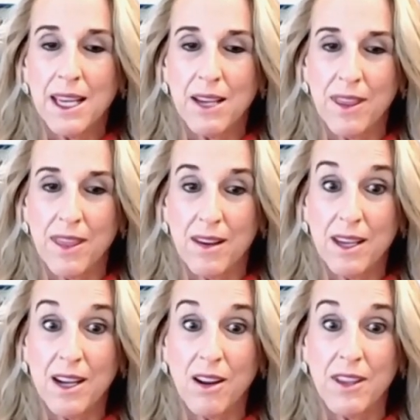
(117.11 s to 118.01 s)
given,
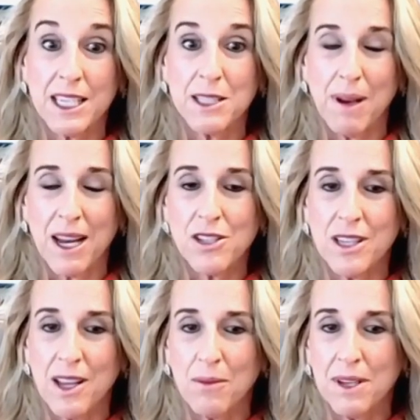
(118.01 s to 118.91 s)
you know, the
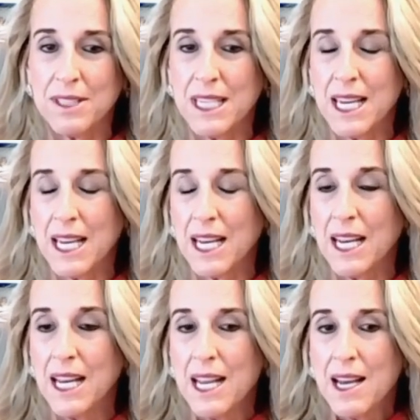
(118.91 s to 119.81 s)
expansion that we are seeing.